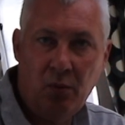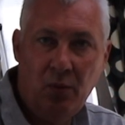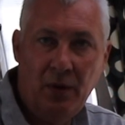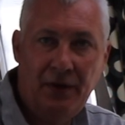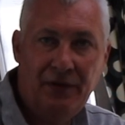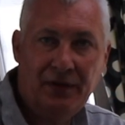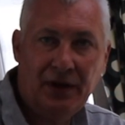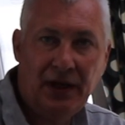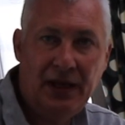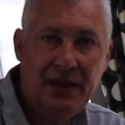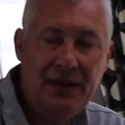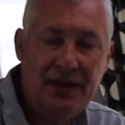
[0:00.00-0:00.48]

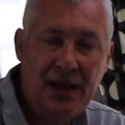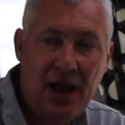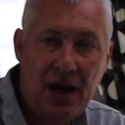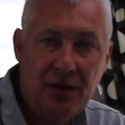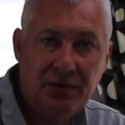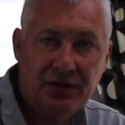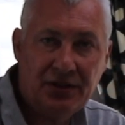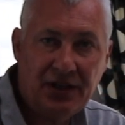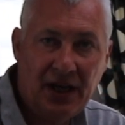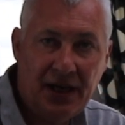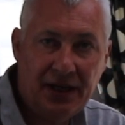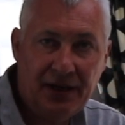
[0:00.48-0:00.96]
we've cleaned the
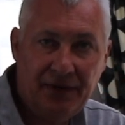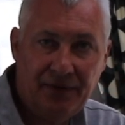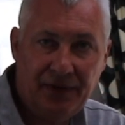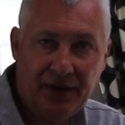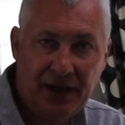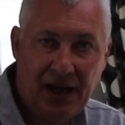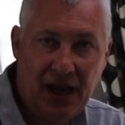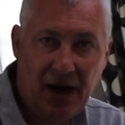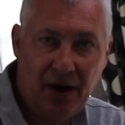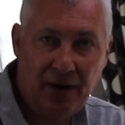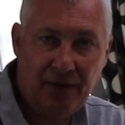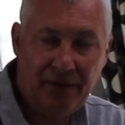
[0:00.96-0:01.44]
outside of the
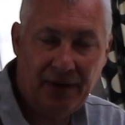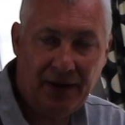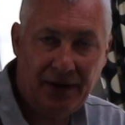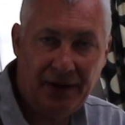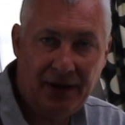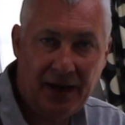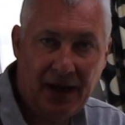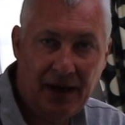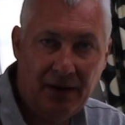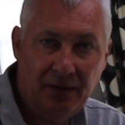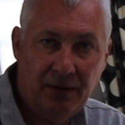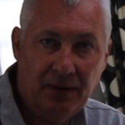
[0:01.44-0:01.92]
caravan
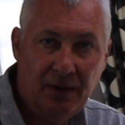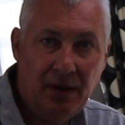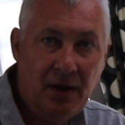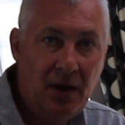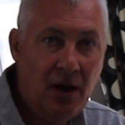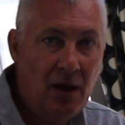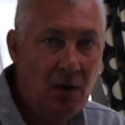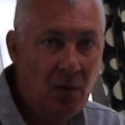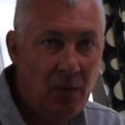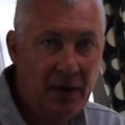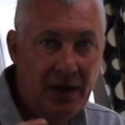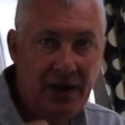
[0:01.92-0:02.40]
now.
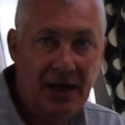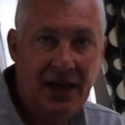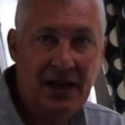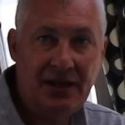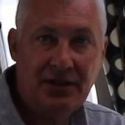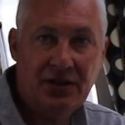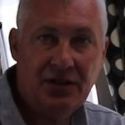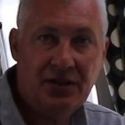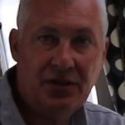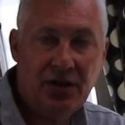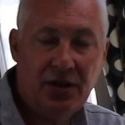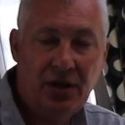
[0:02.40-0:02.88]
We need
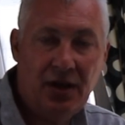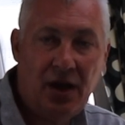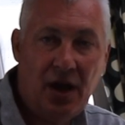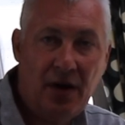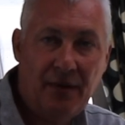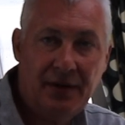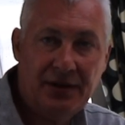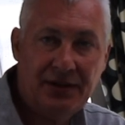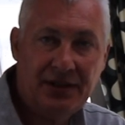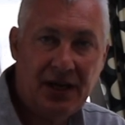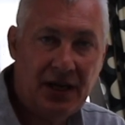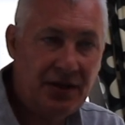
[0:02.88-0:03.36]
to turn
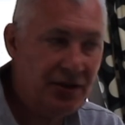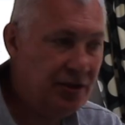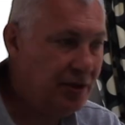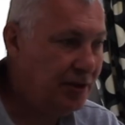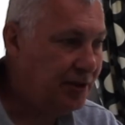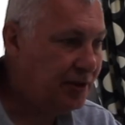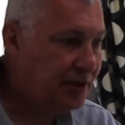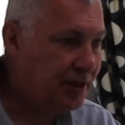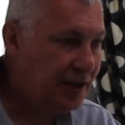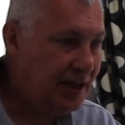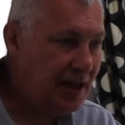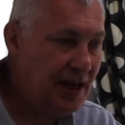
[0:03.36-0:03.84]
our attention
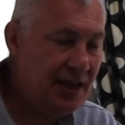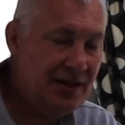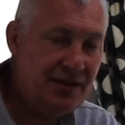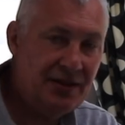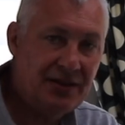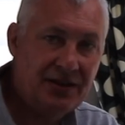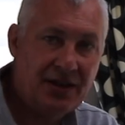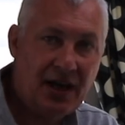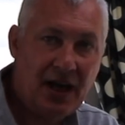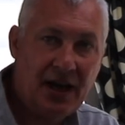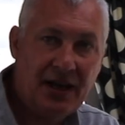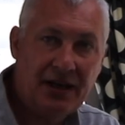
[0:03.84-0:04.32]
to the
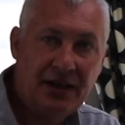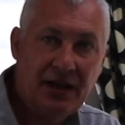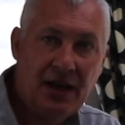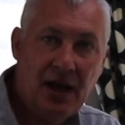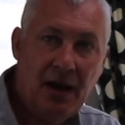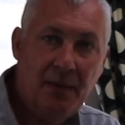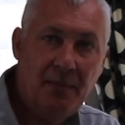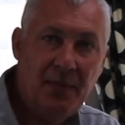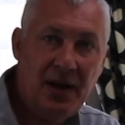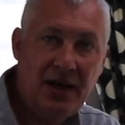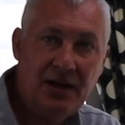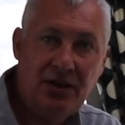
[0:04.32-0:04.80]
inside
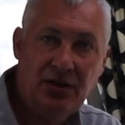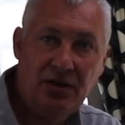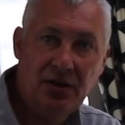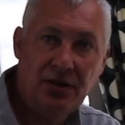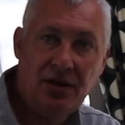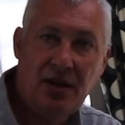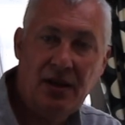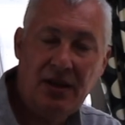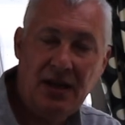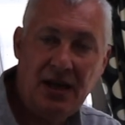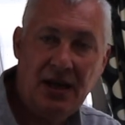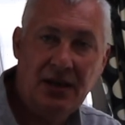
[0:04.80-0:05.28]
and make sure
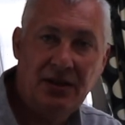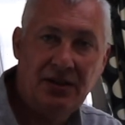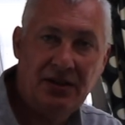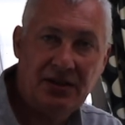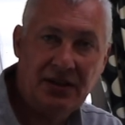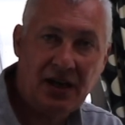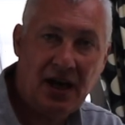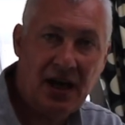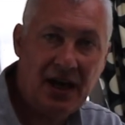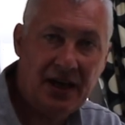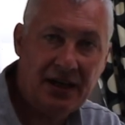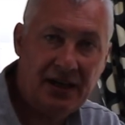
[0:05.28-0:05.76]
that the
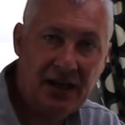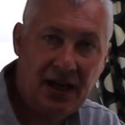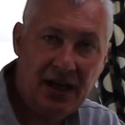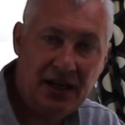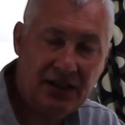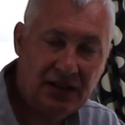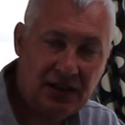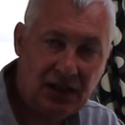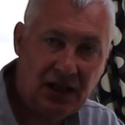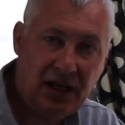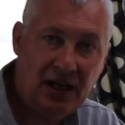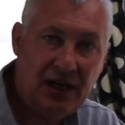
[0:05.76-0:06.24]
inside
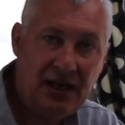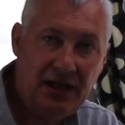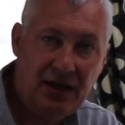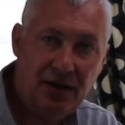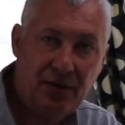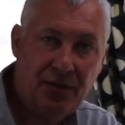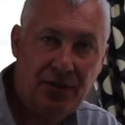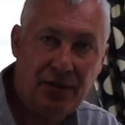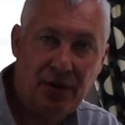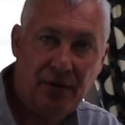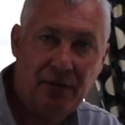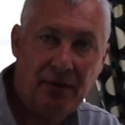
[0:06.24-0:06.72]
is cleaned
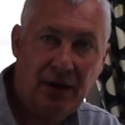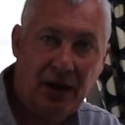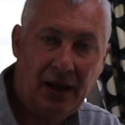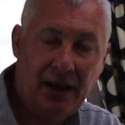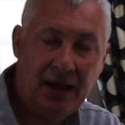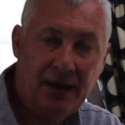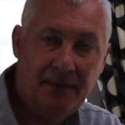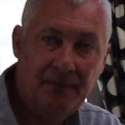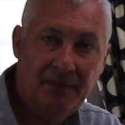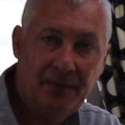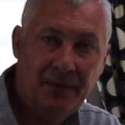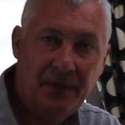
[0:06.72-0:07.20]

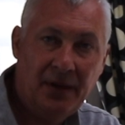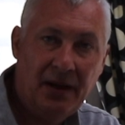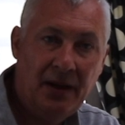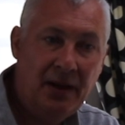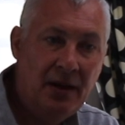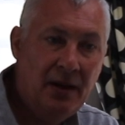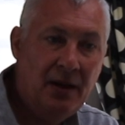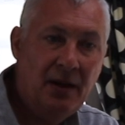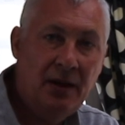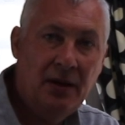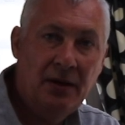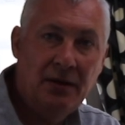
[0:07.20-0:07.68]
thoroughly.
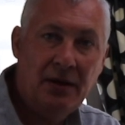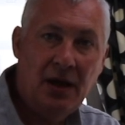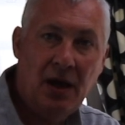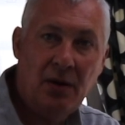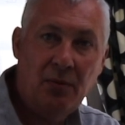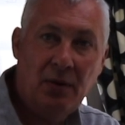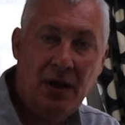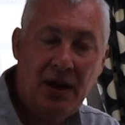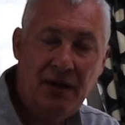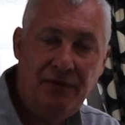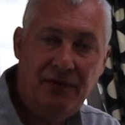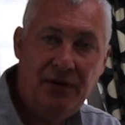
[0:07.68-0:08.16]

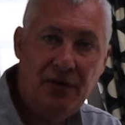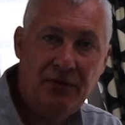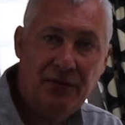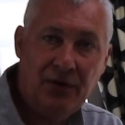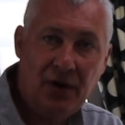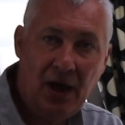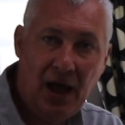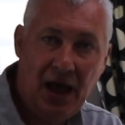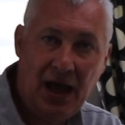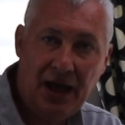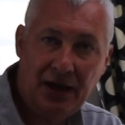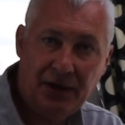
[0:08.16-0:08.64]
Now if you've
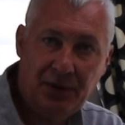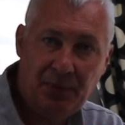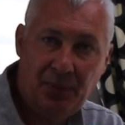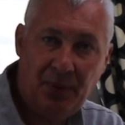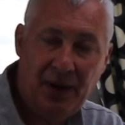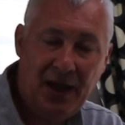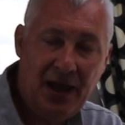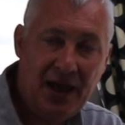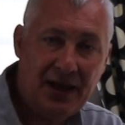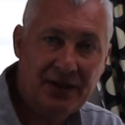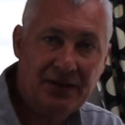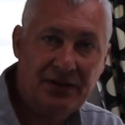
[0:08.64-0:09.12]
had
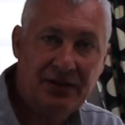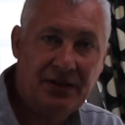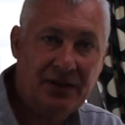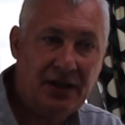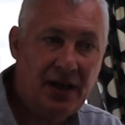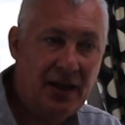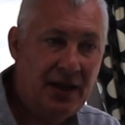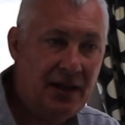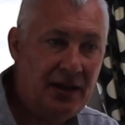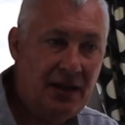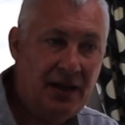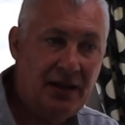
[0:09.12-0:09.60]
pets
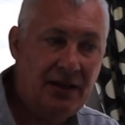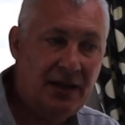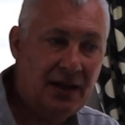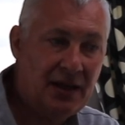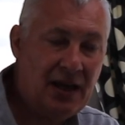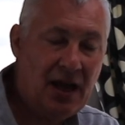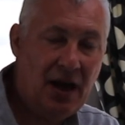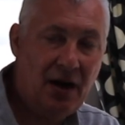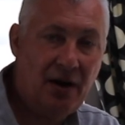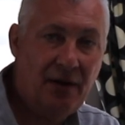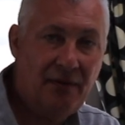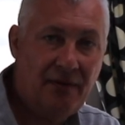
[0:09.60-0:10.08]
in the
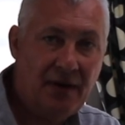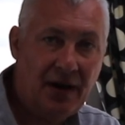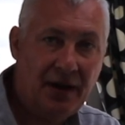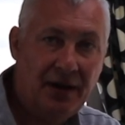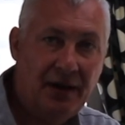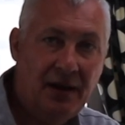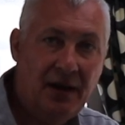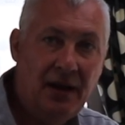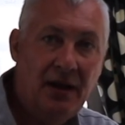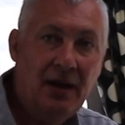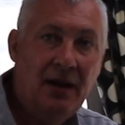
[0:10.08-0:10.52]
caravan,